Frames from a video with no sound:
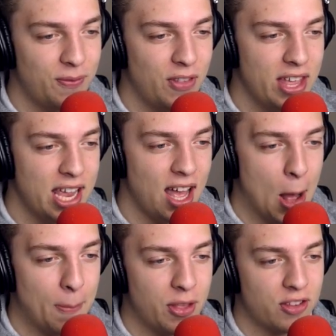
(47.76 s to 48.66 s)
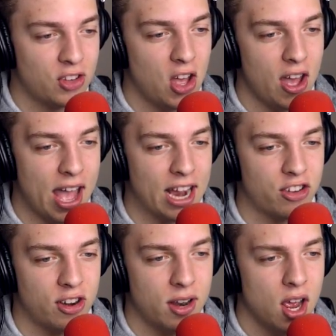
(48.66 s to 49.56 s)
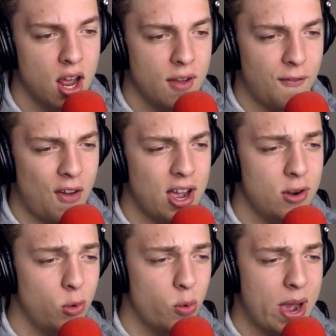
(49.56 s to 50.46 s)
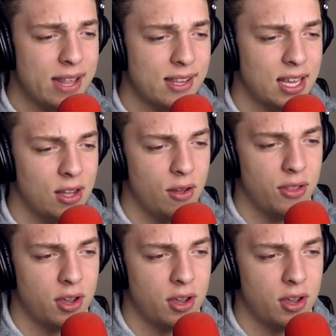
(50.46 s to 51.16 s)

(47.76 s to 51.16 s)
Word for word: for the up the skirt action. Find all the ways to kill